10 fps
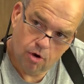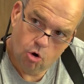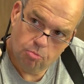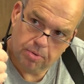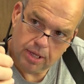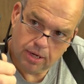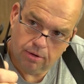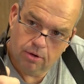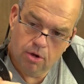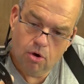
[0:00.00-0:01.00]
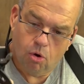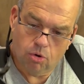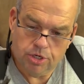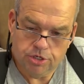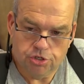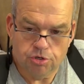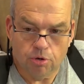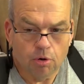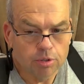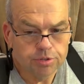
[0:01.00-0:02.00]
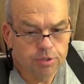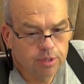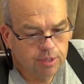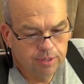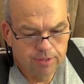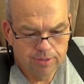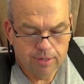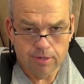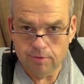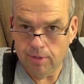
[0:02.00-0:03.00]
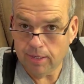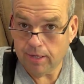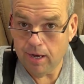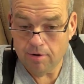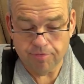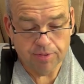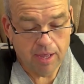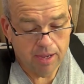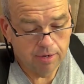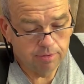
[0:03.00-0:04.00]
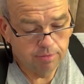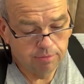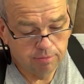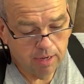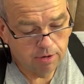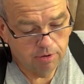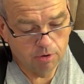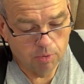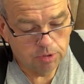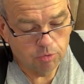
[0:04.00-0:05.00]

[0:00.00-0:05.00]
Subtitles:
opening on these jaws. I don't really care for that. I don't know what the